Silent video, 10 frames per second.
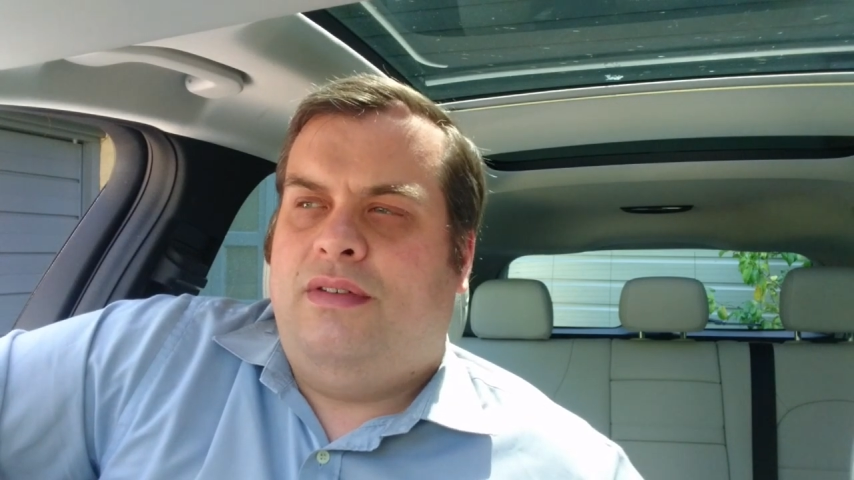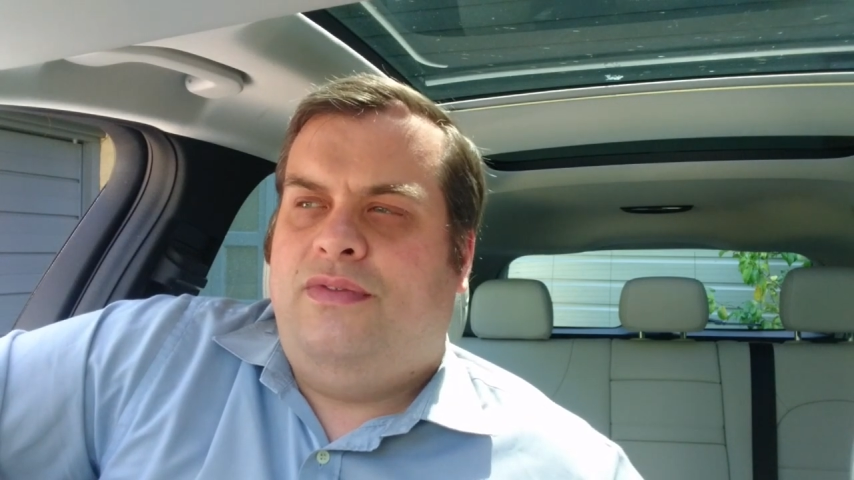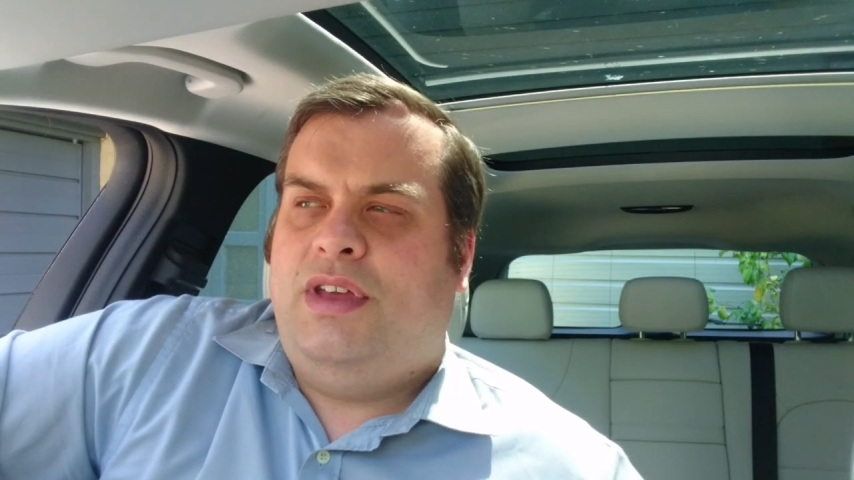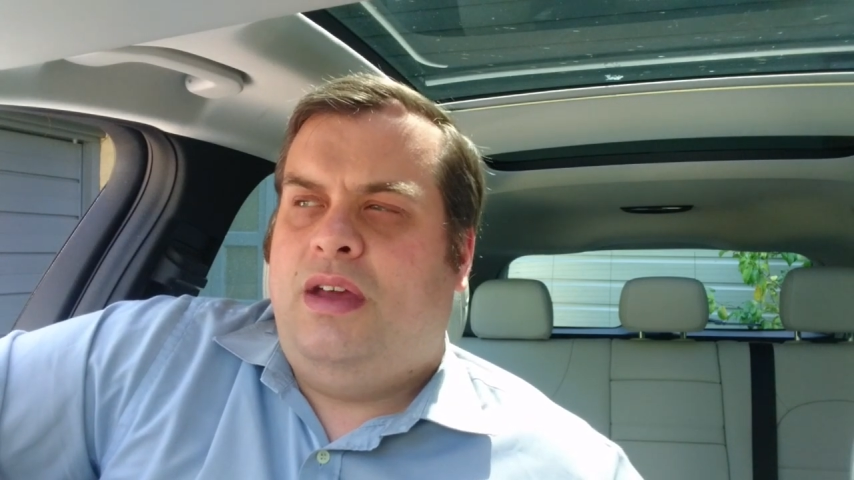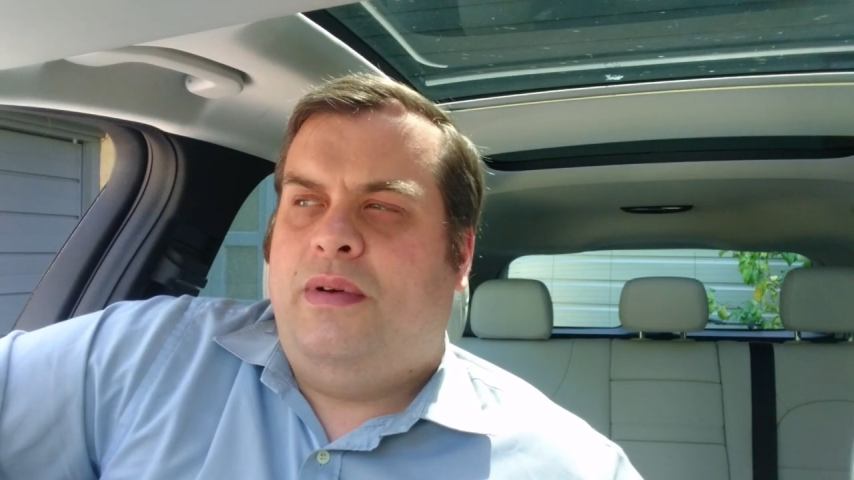
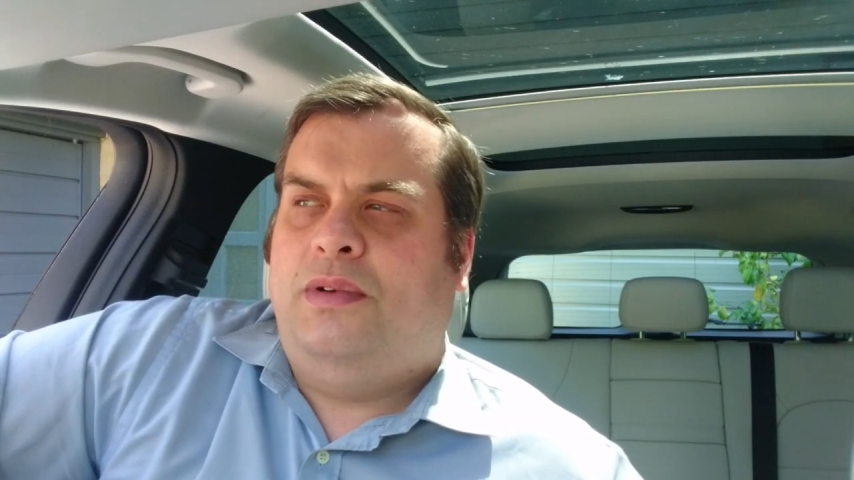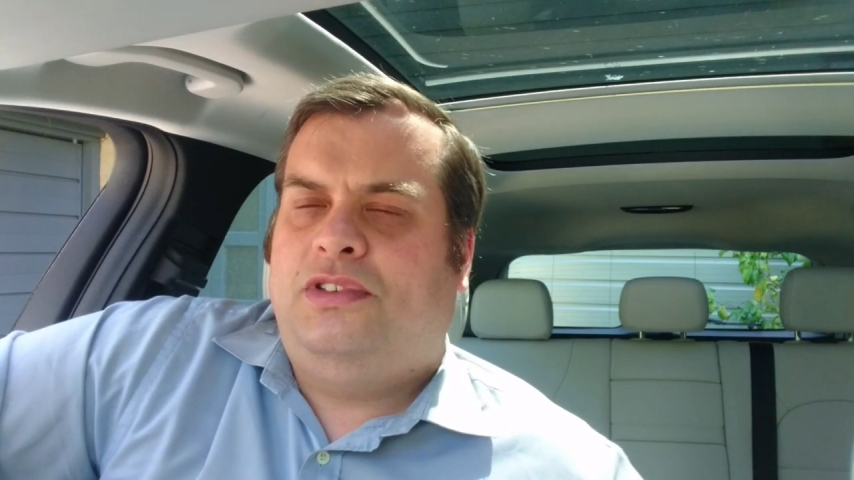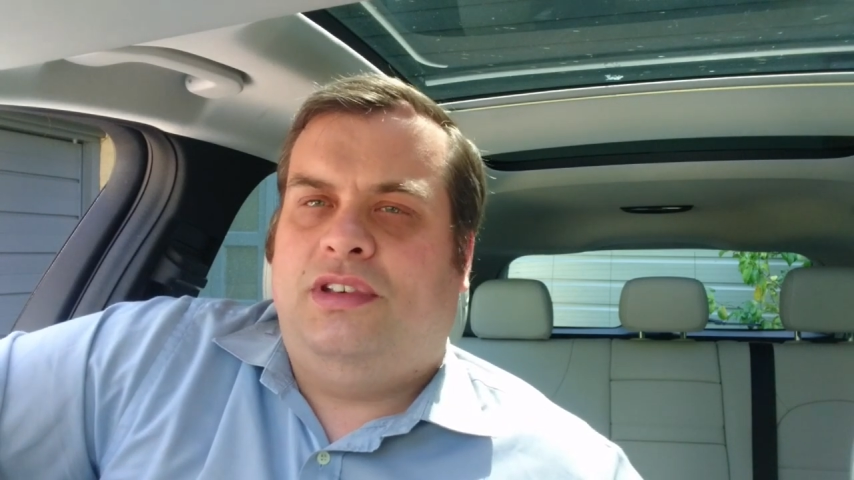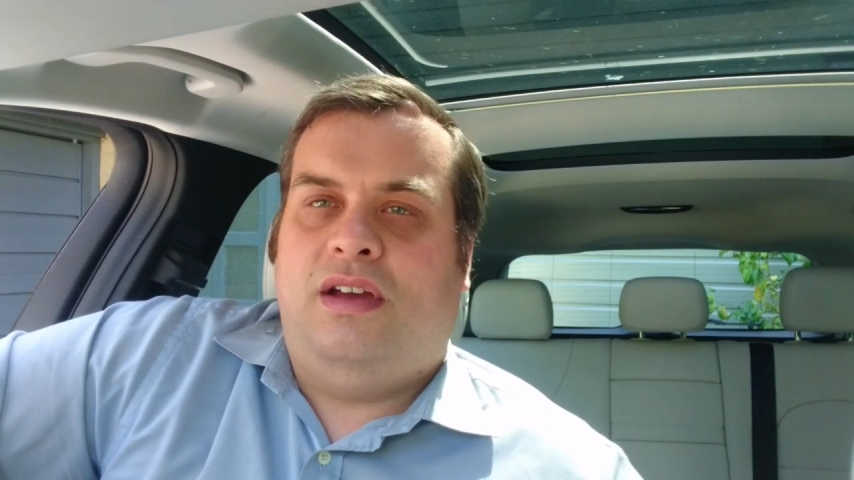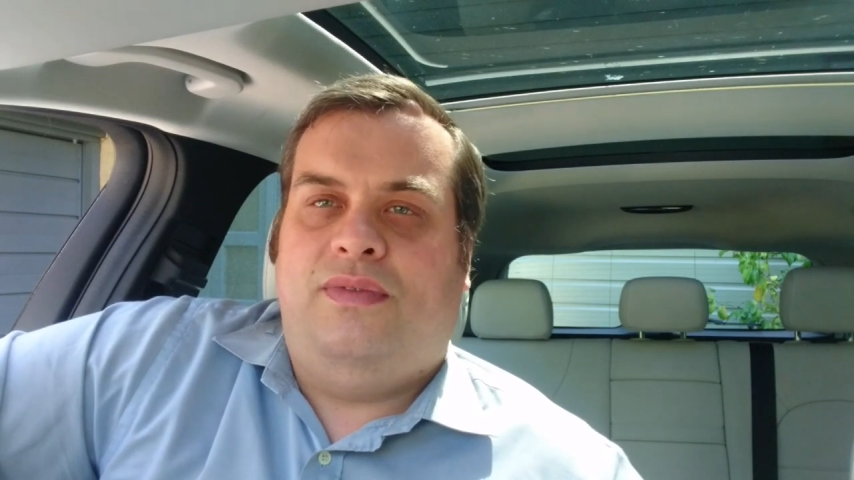review and
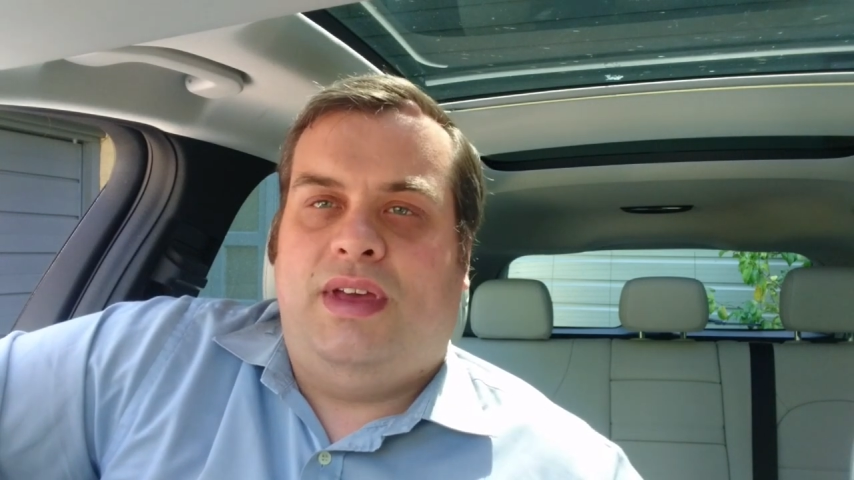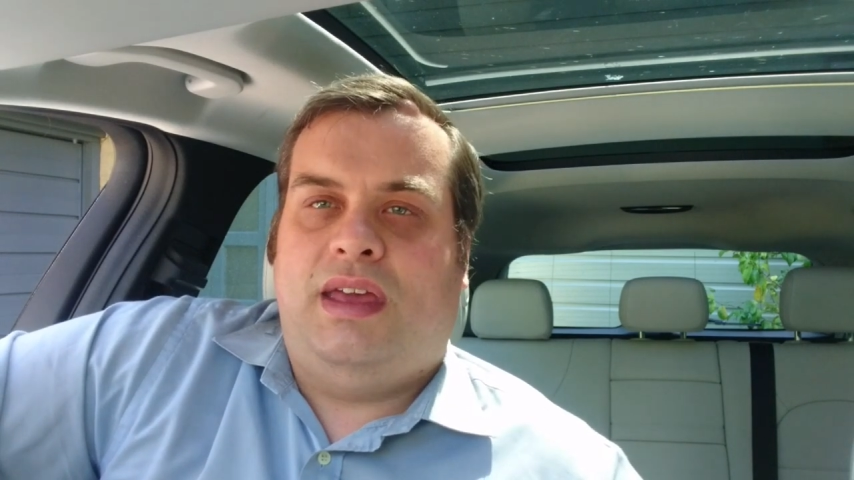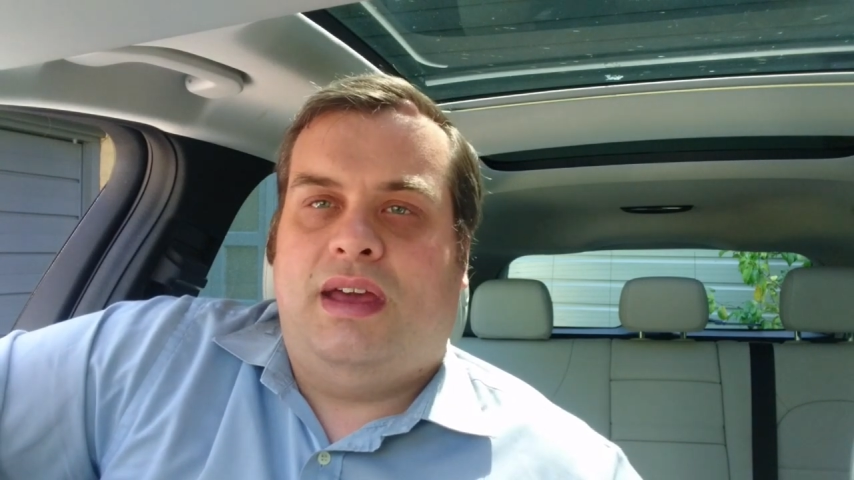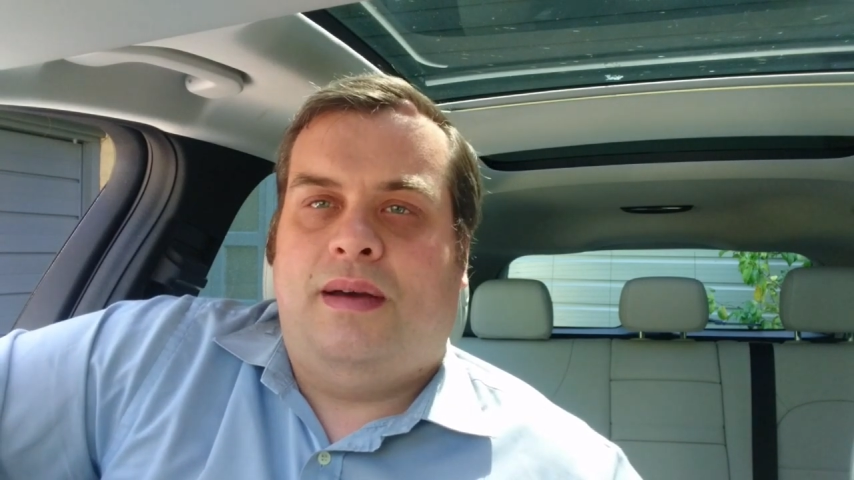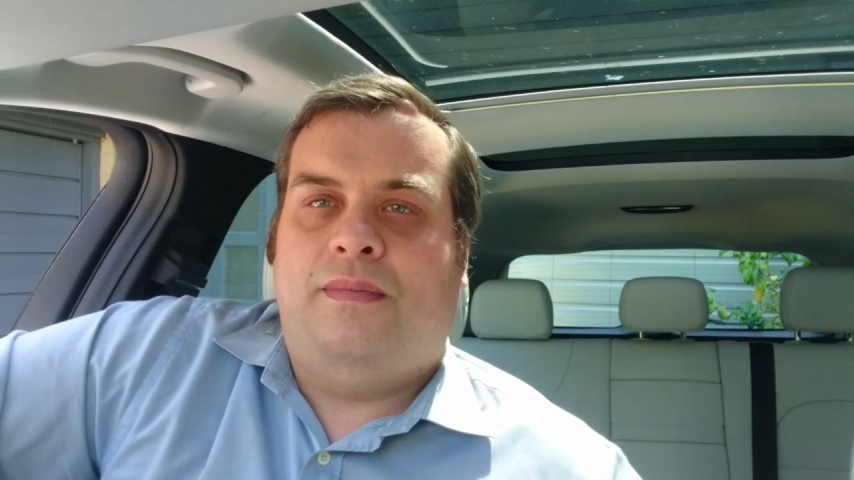also
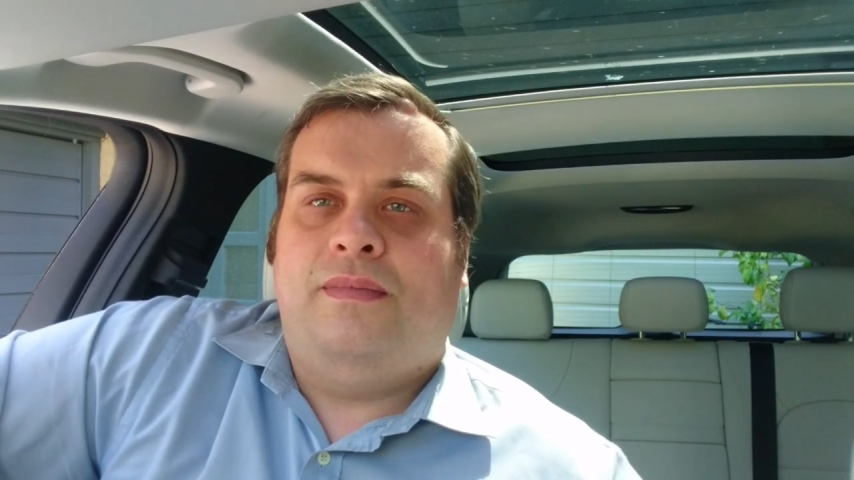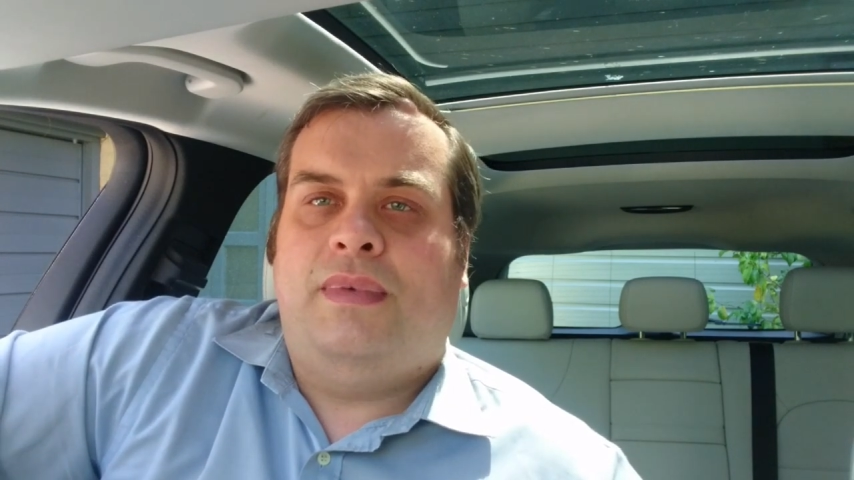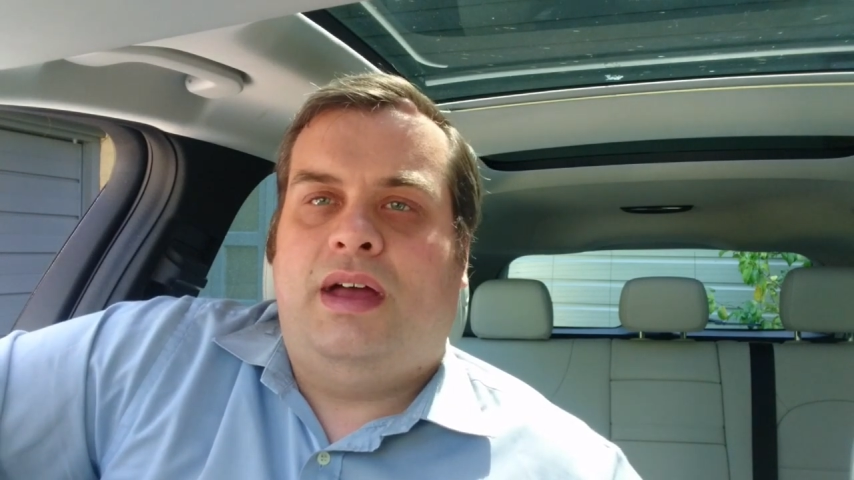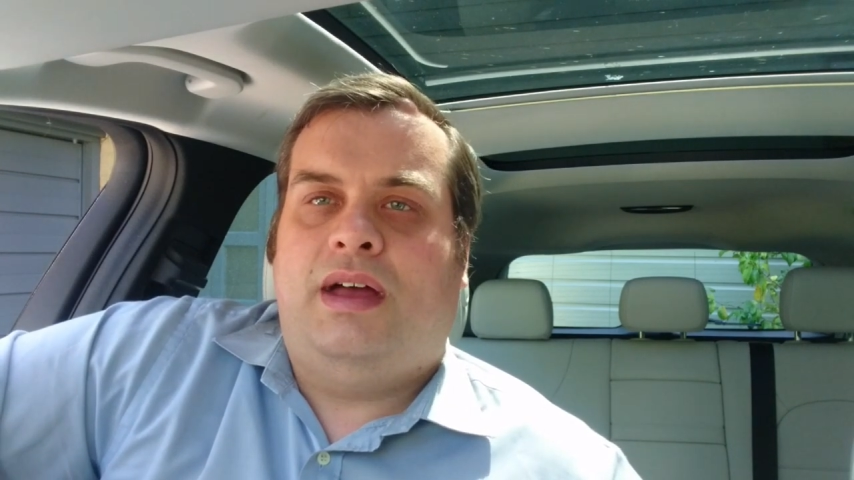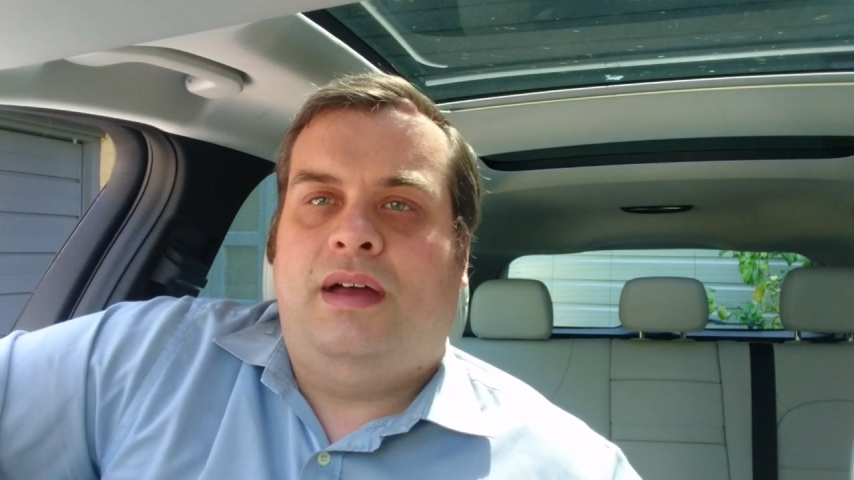the,
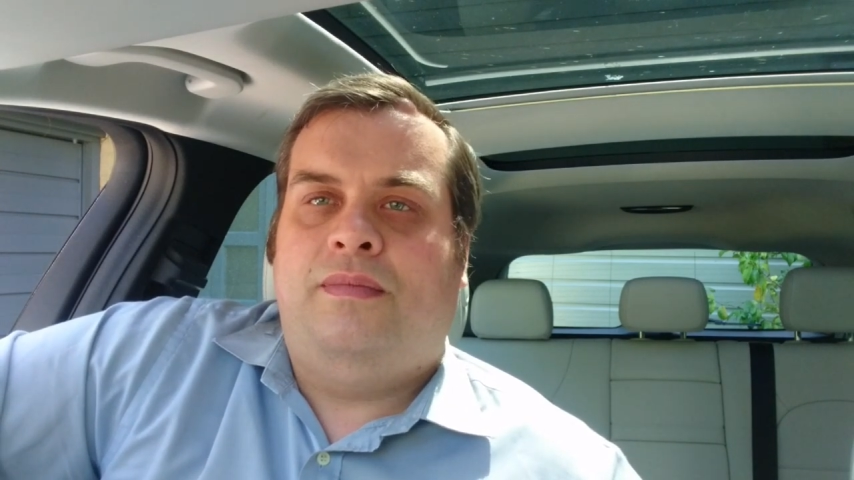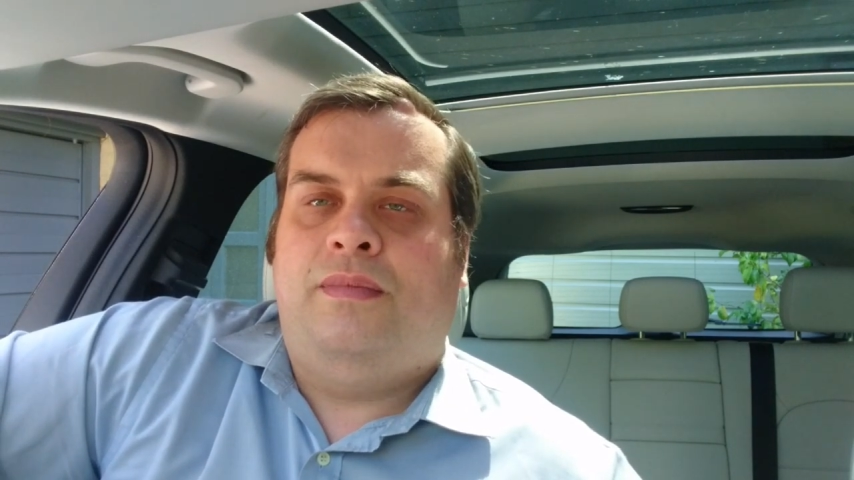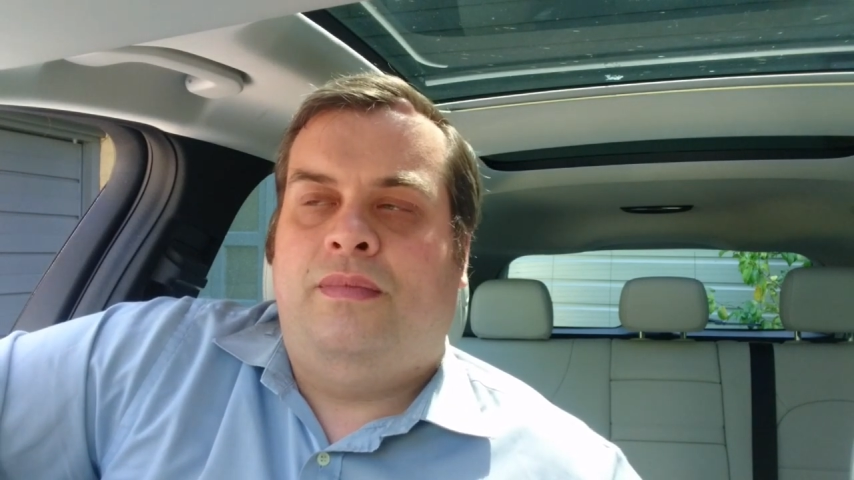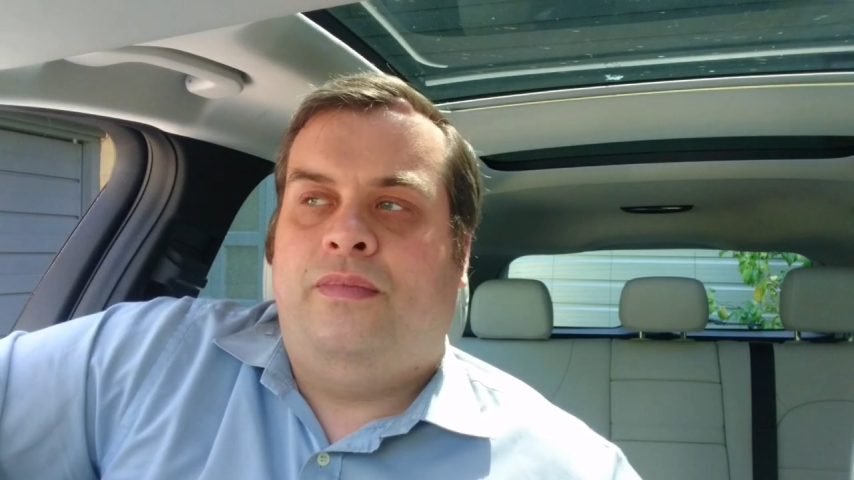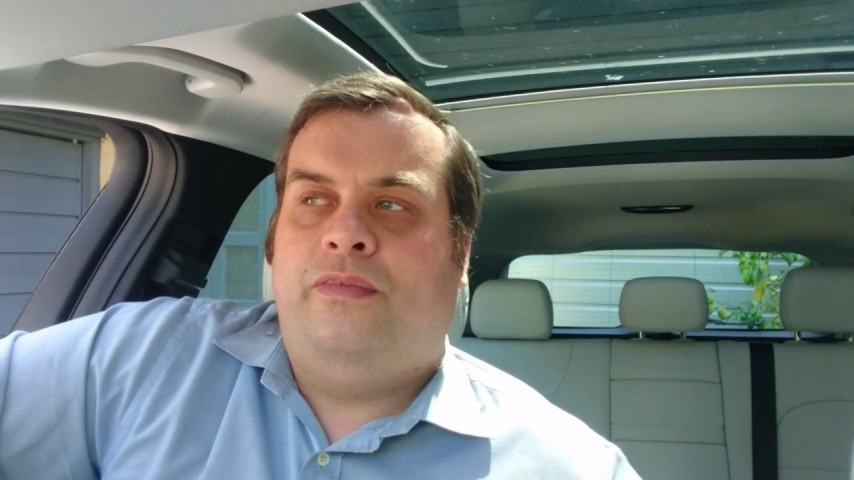um,
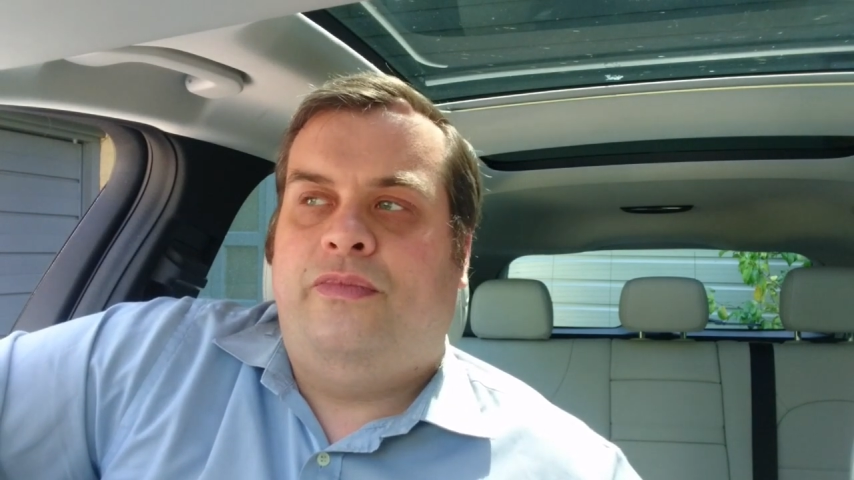um,